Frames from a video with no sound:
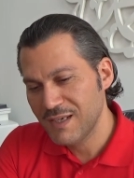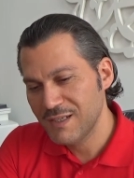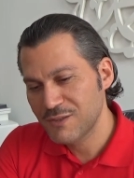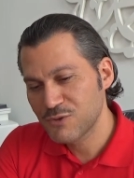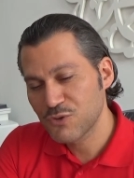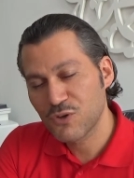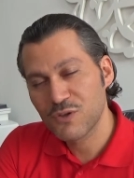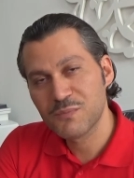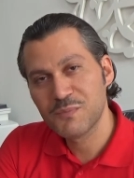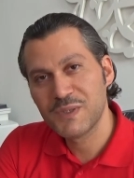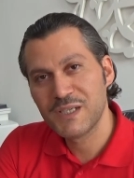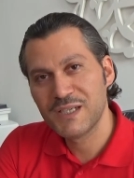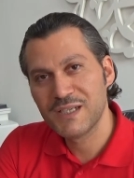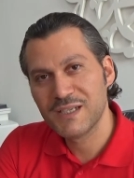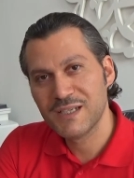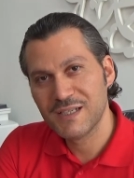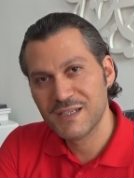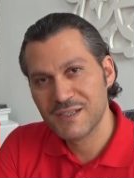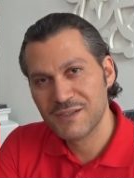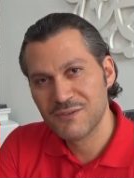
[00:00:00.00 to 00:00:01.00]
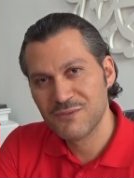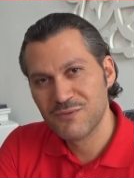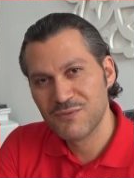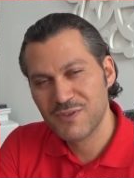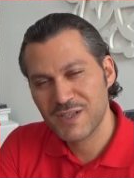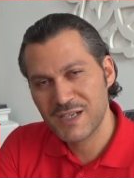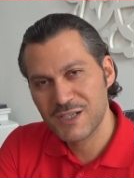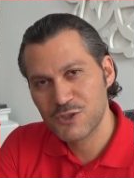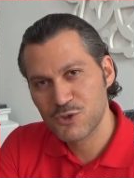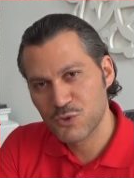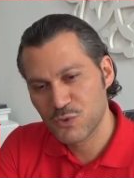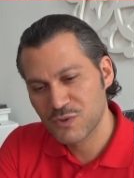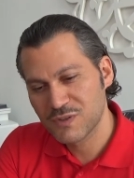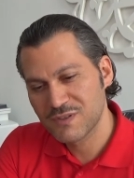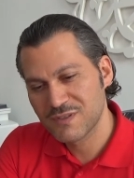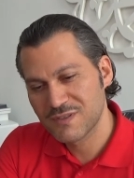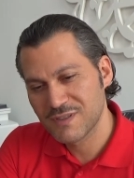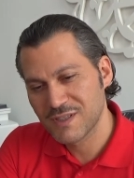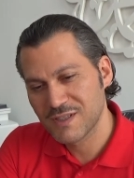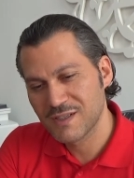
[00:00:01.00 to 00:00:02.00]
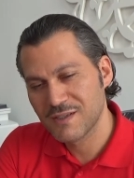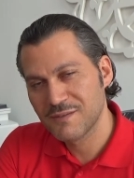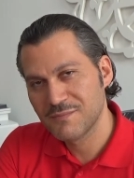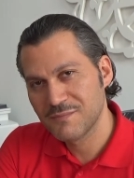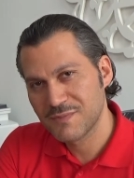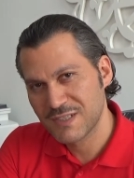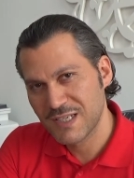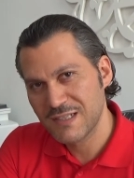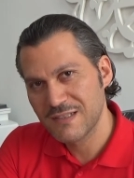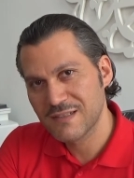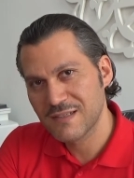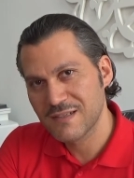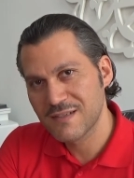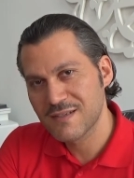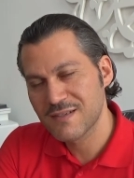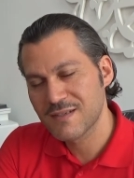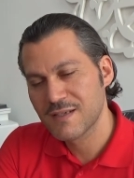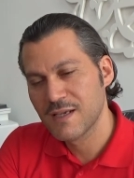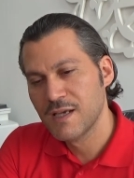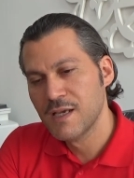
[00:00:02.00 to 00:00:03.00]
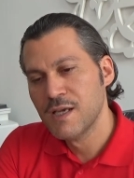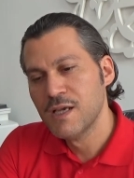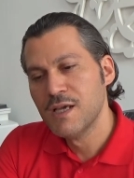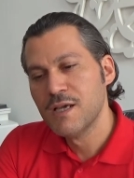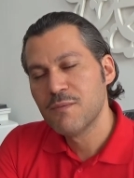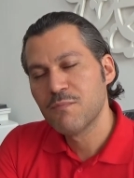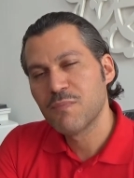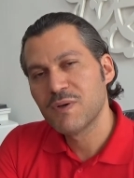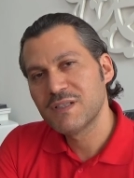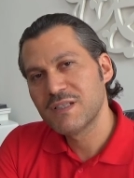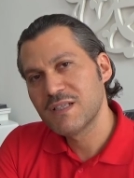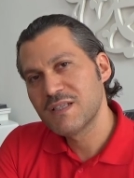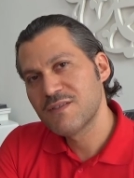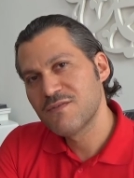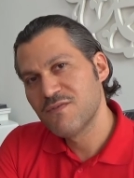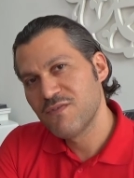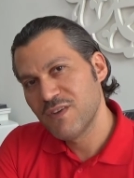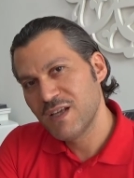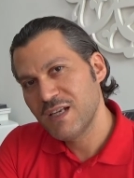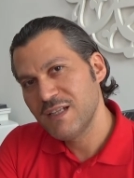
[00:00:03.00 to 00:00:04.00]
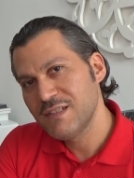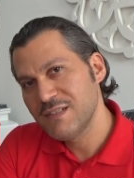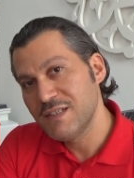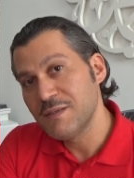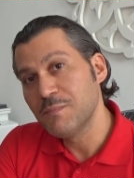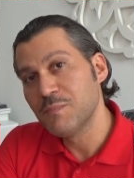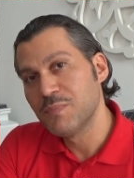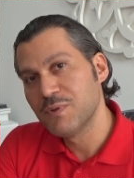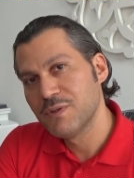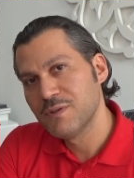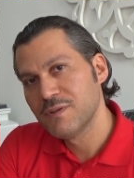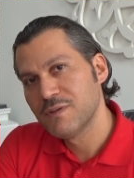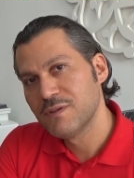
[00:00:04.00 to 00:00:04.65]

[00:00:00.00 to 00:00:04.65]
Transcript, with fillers: he told me a very short uh, sentence, but it's very deep.